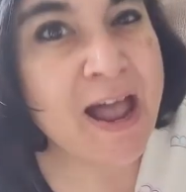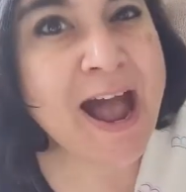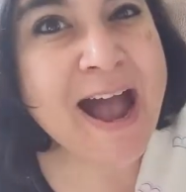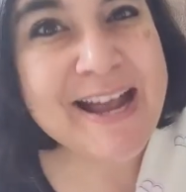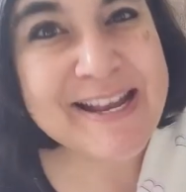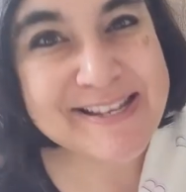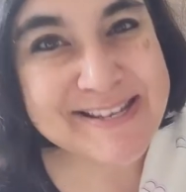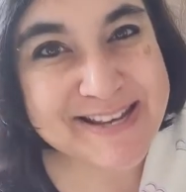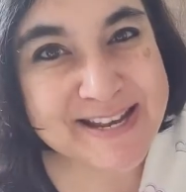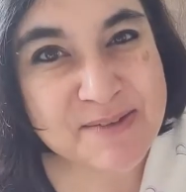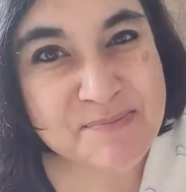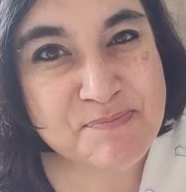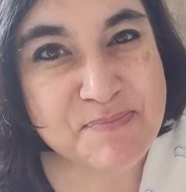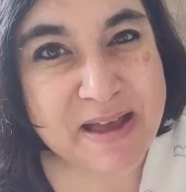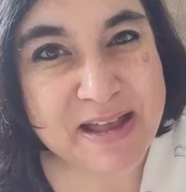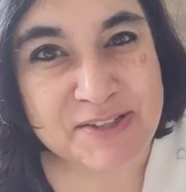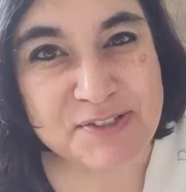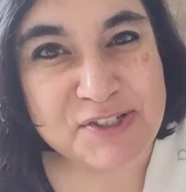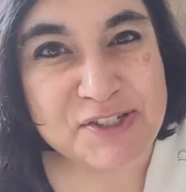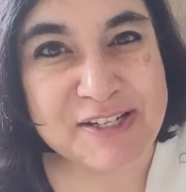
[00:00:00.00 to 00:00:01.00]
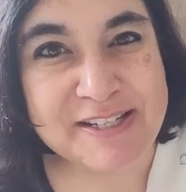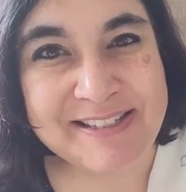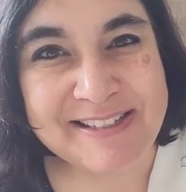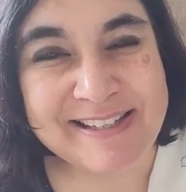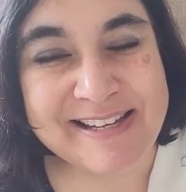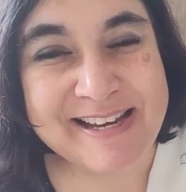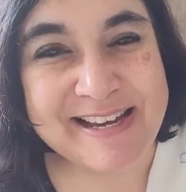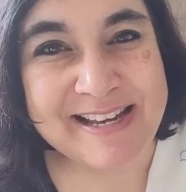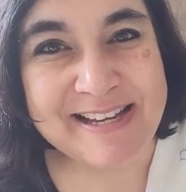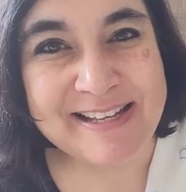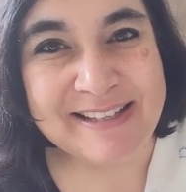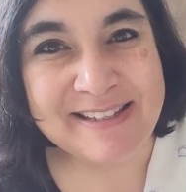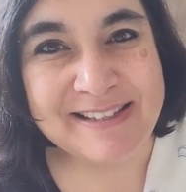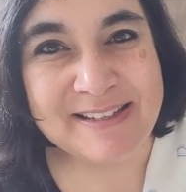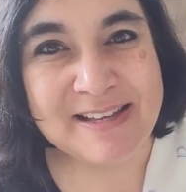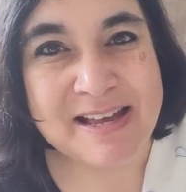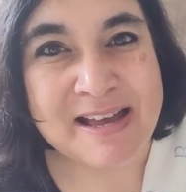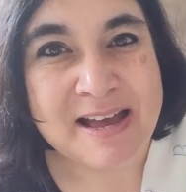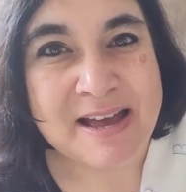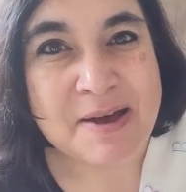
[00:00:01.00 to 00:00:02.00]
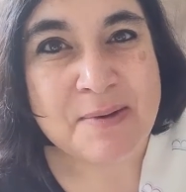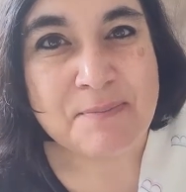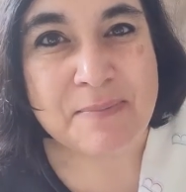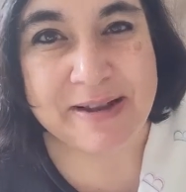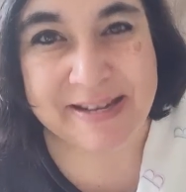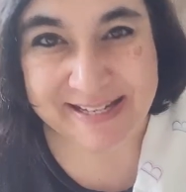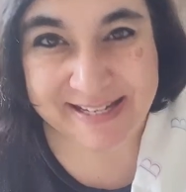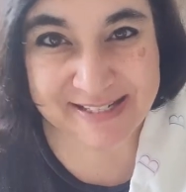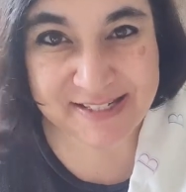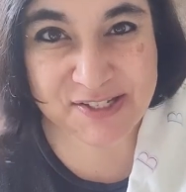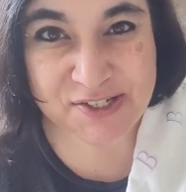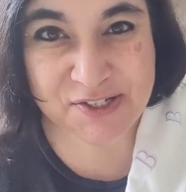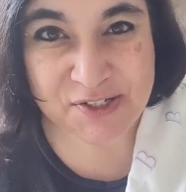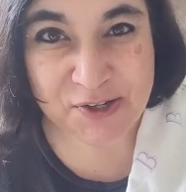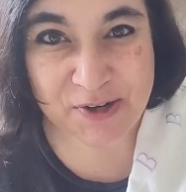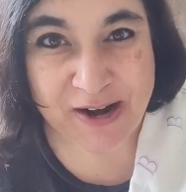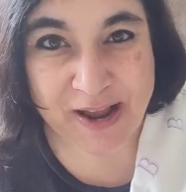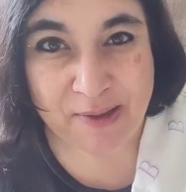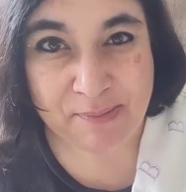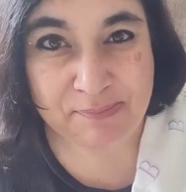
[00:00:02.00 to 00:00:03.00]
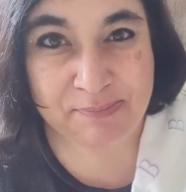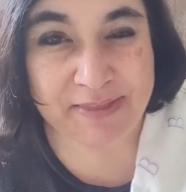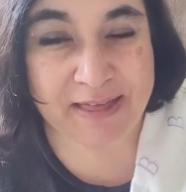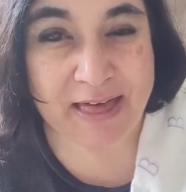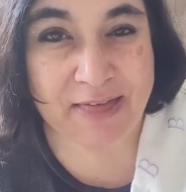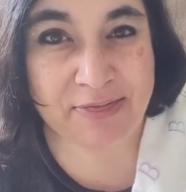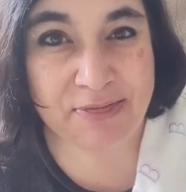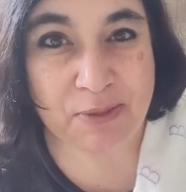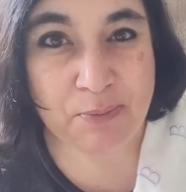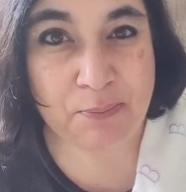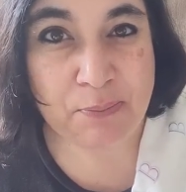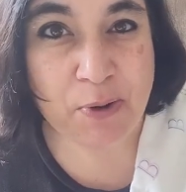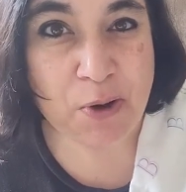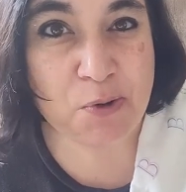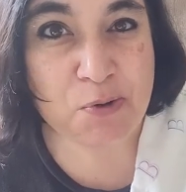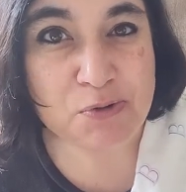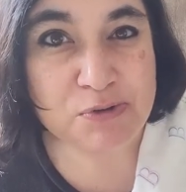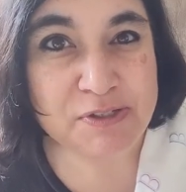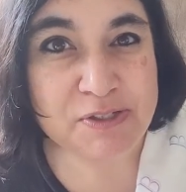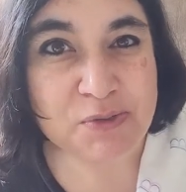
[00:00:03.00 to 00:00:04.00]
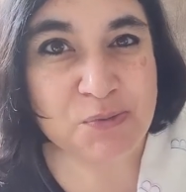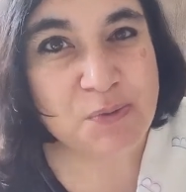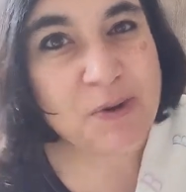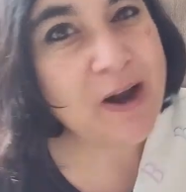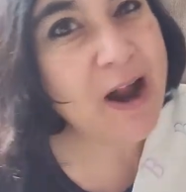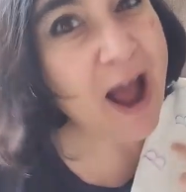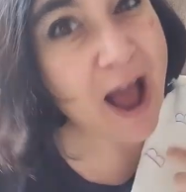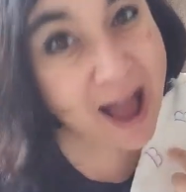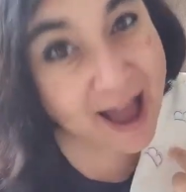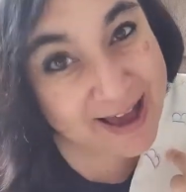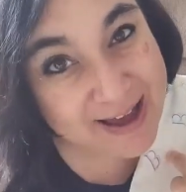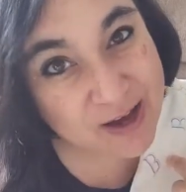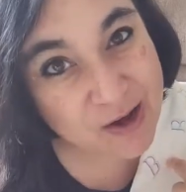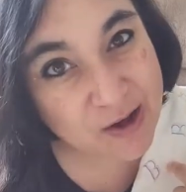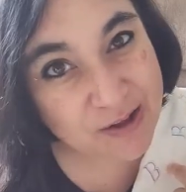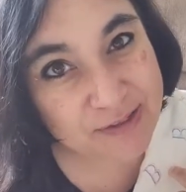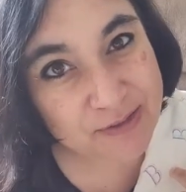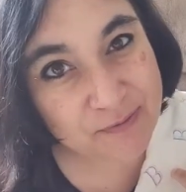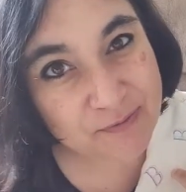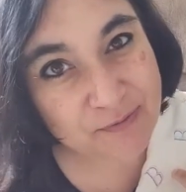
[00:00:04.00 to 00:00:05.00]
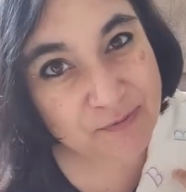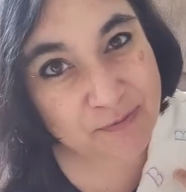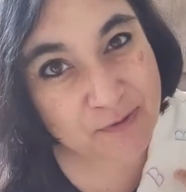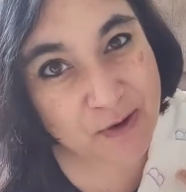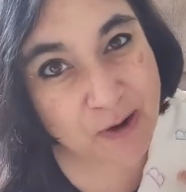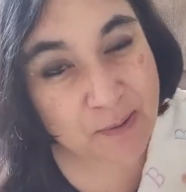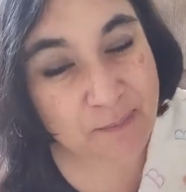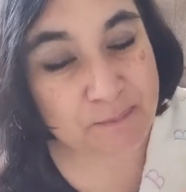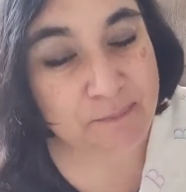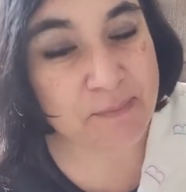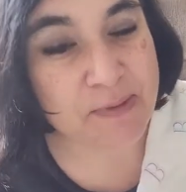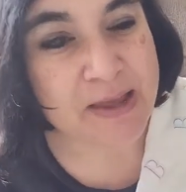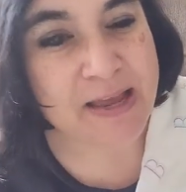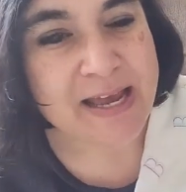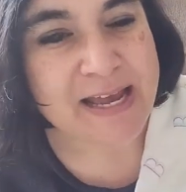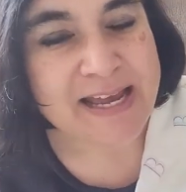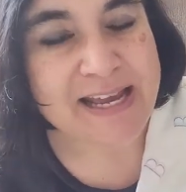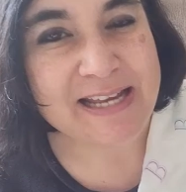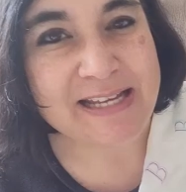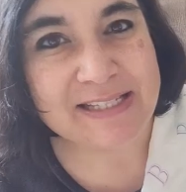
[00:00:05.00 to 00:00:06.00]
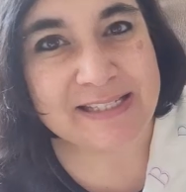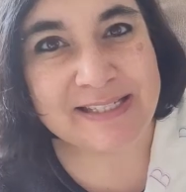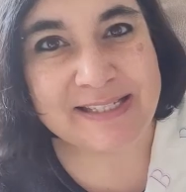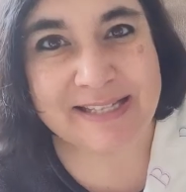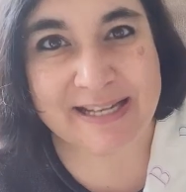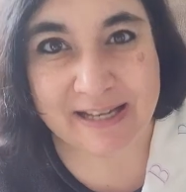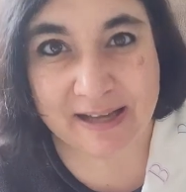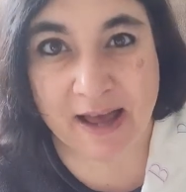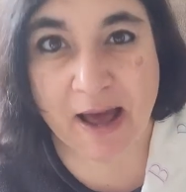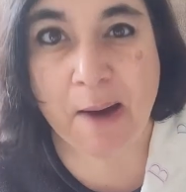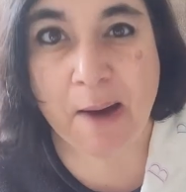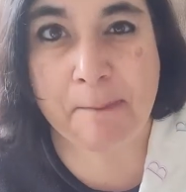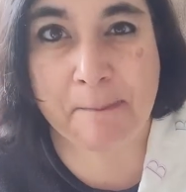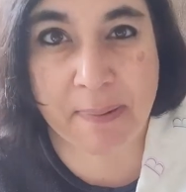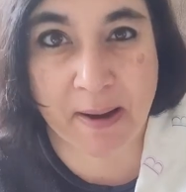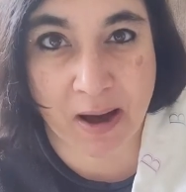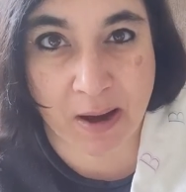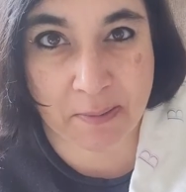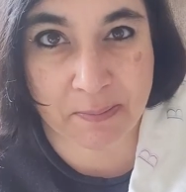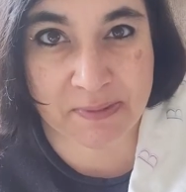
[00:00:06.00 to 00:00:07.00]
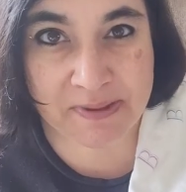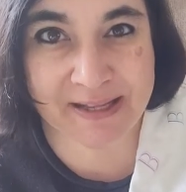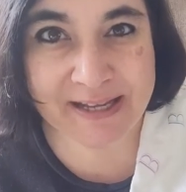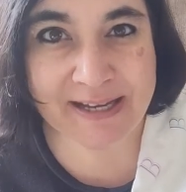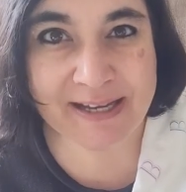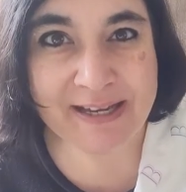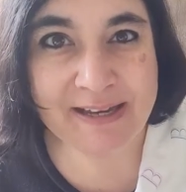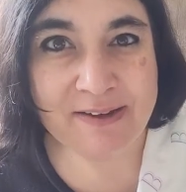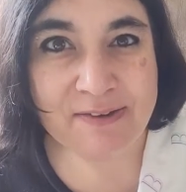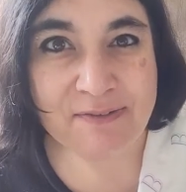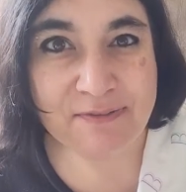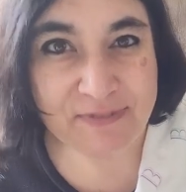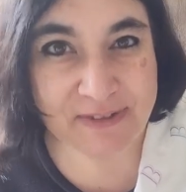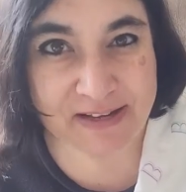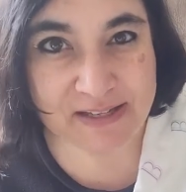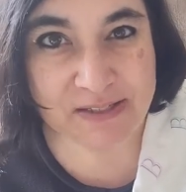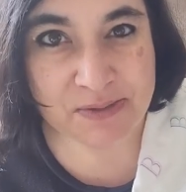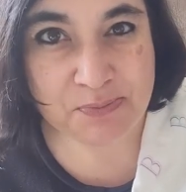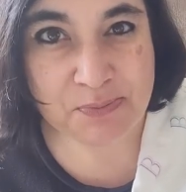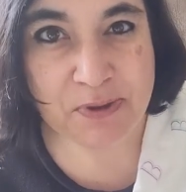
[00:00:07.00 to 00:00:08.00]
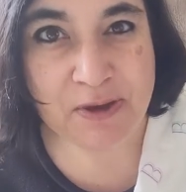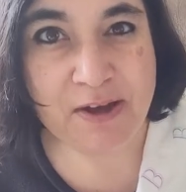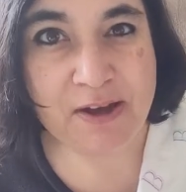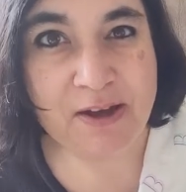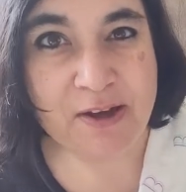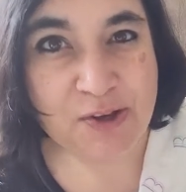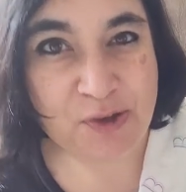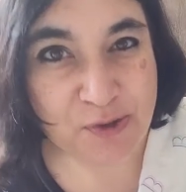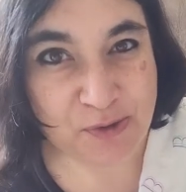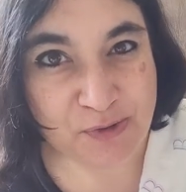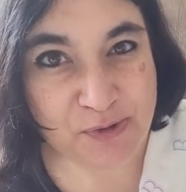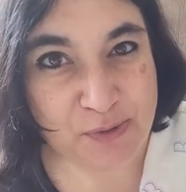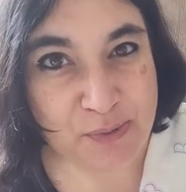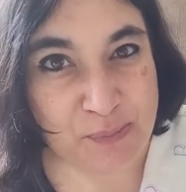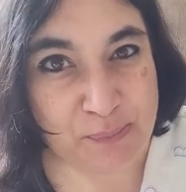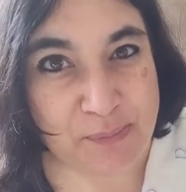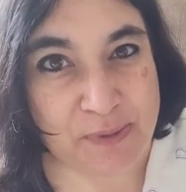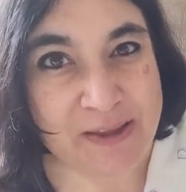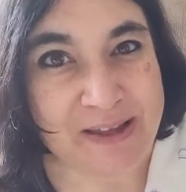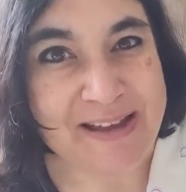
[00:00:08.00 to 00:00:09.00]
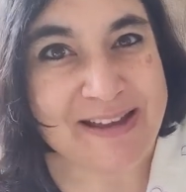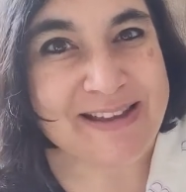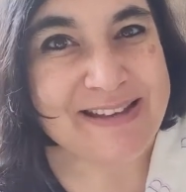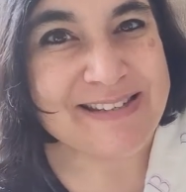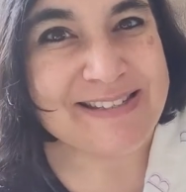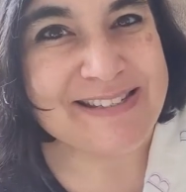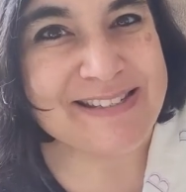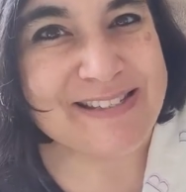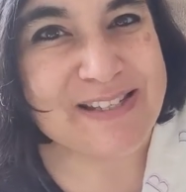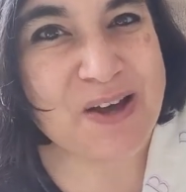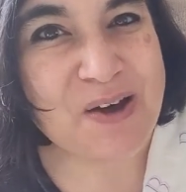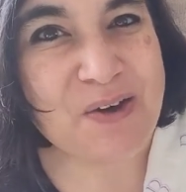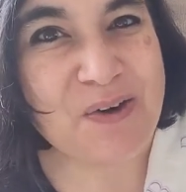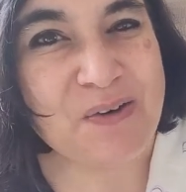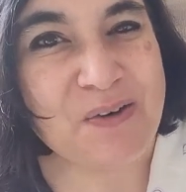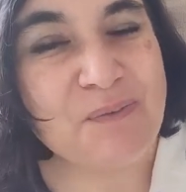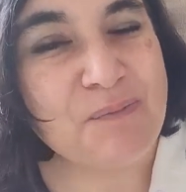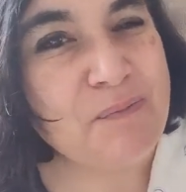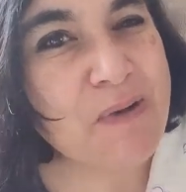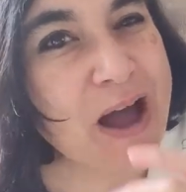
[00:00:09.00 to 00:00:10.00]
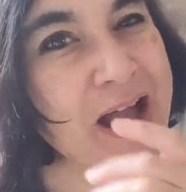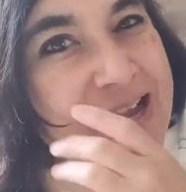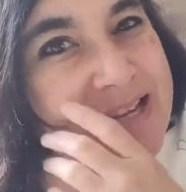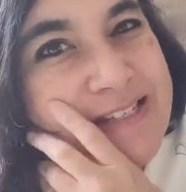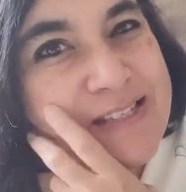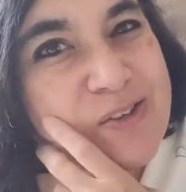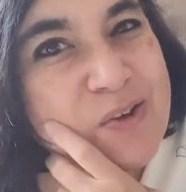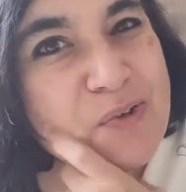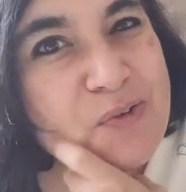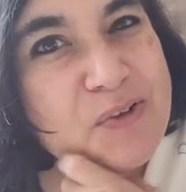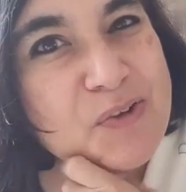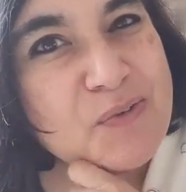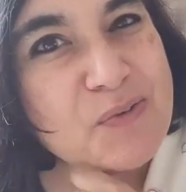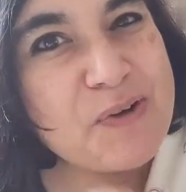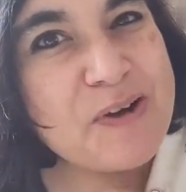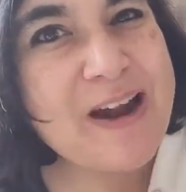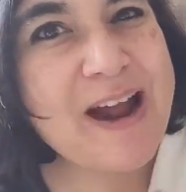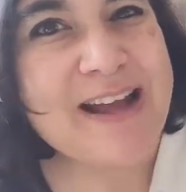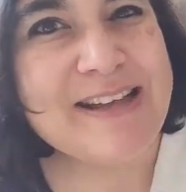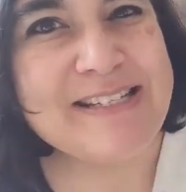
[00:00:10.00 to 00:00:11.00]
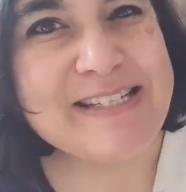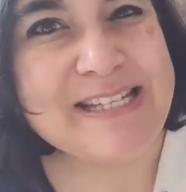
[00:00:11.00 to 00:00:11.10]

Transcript: I did mention in my Instagram that the post where I got them from is a public Facebook group. So my school where I